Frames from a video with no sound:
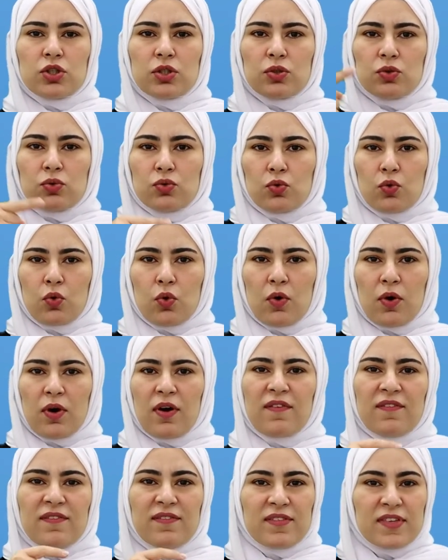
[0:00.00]
I'll read it
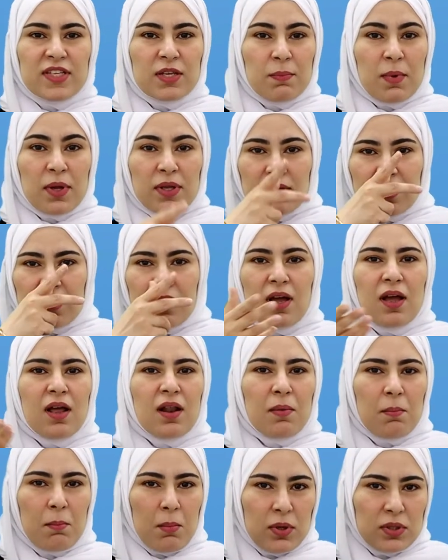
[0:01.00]
again.
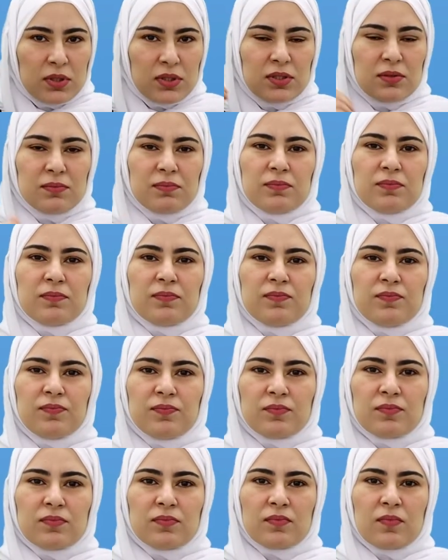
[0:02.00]
I shouted
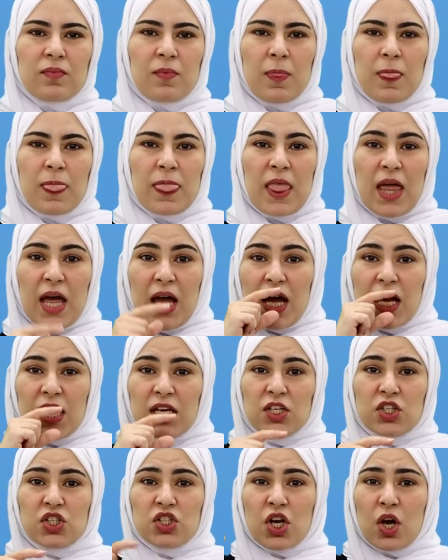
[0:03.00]
as loudly as I
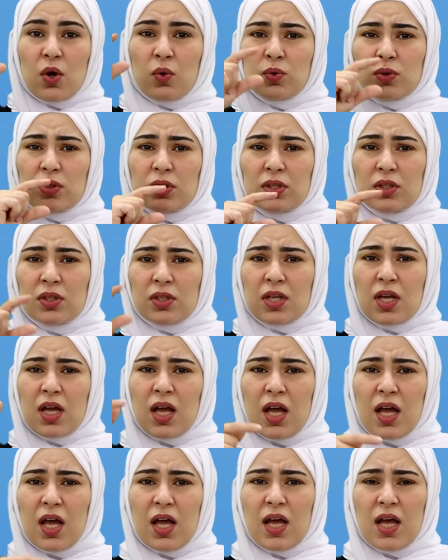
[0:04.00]
could,
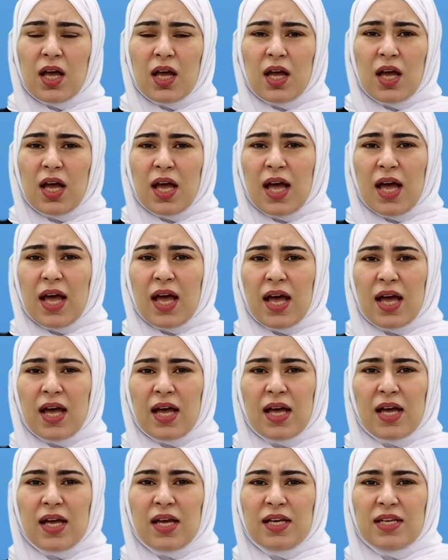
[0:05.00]

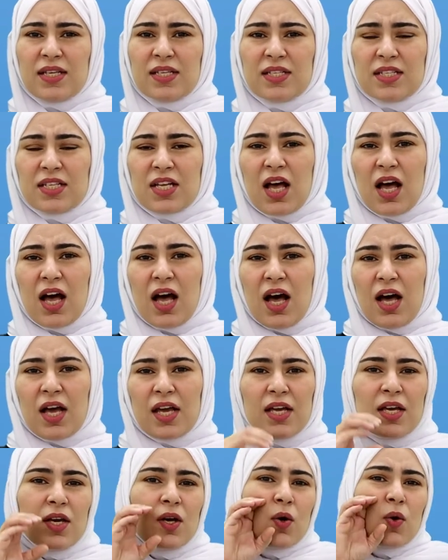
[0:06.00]
and eventually
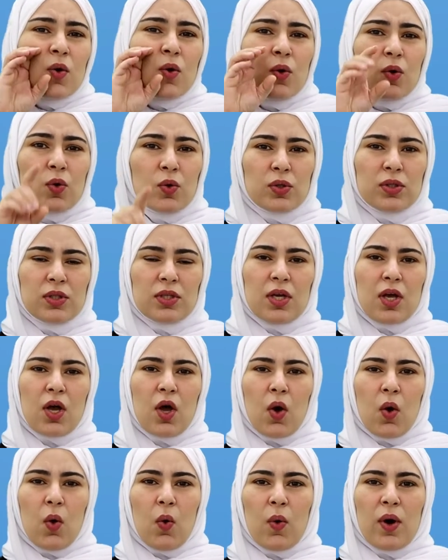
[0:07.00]
I managed to
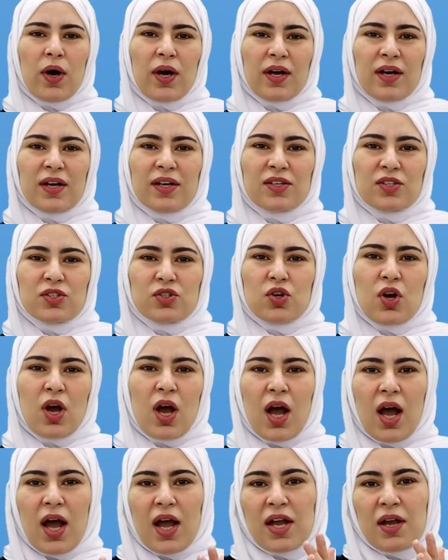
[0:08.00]
attract
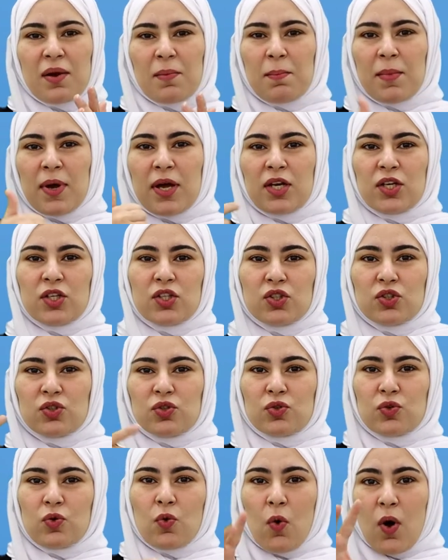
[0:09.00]
someone's attention.
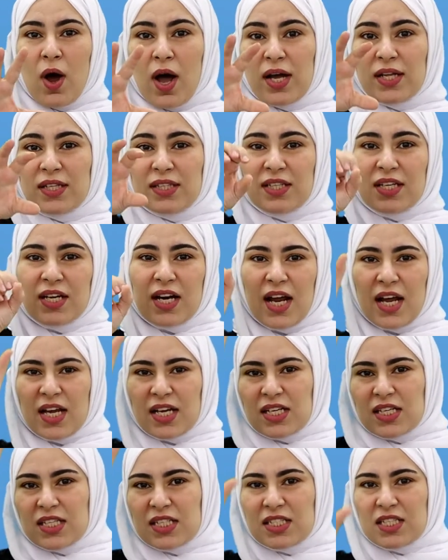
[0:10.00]
They called the
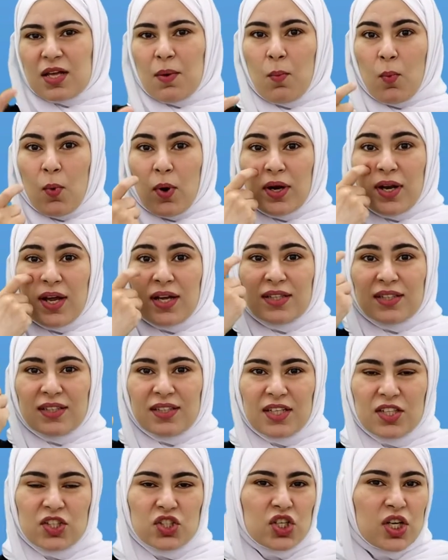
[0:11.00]
hospital
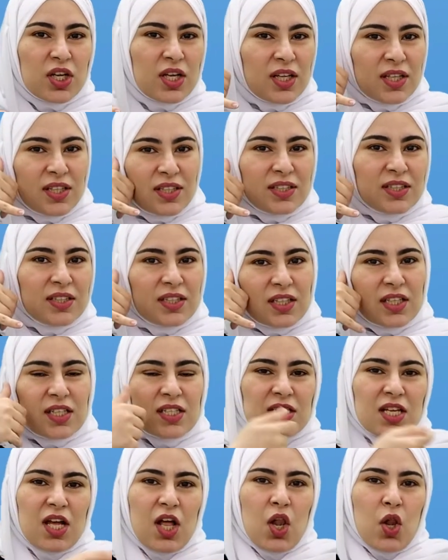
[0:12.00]
and an
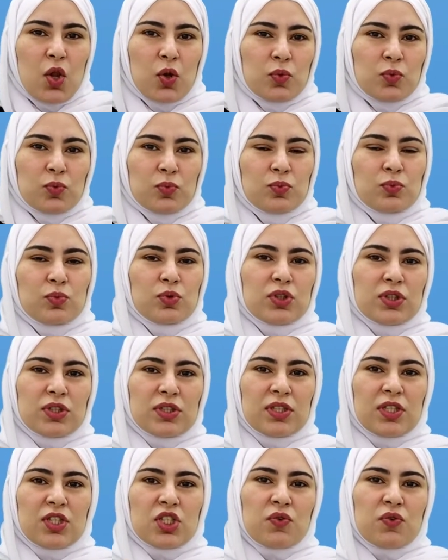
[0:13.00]
ambulance came for me.